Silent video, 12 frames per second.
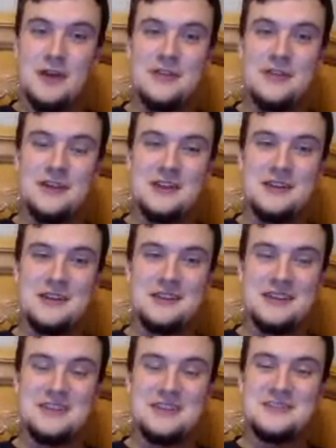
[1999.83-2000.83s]
I think
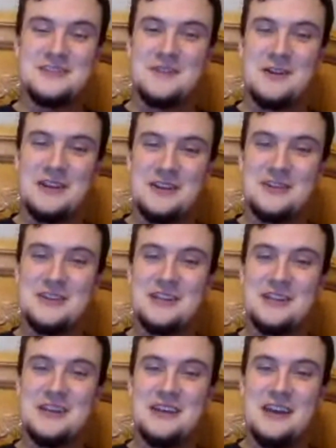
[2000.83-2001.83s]
that is a very
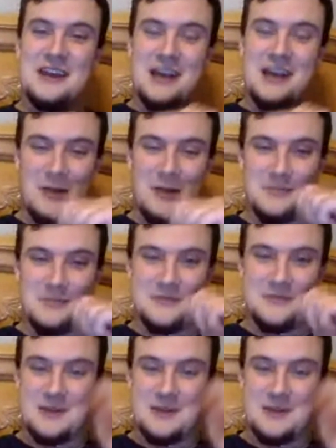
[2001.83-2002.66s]
good album.